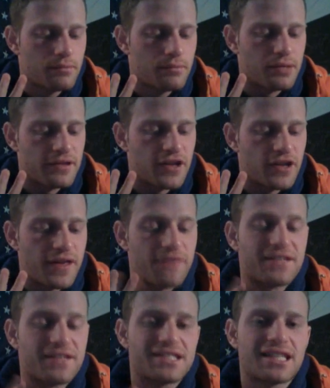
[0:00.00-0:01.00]
But they
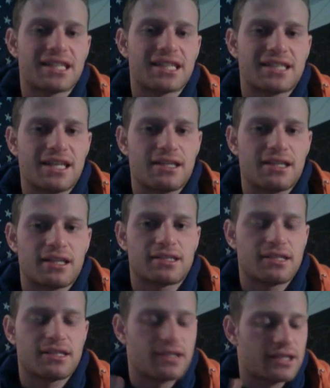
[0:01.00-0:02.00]
facilitate.
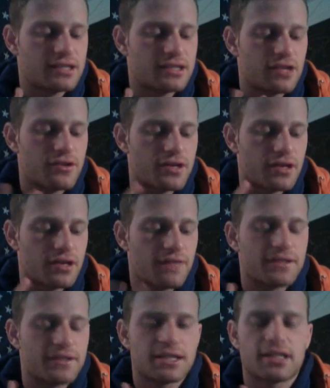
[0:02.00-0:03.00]
That's the other thing. They
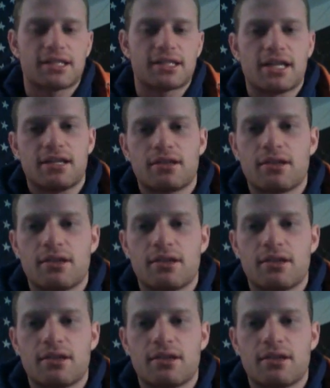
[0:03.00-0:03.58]
facilitate,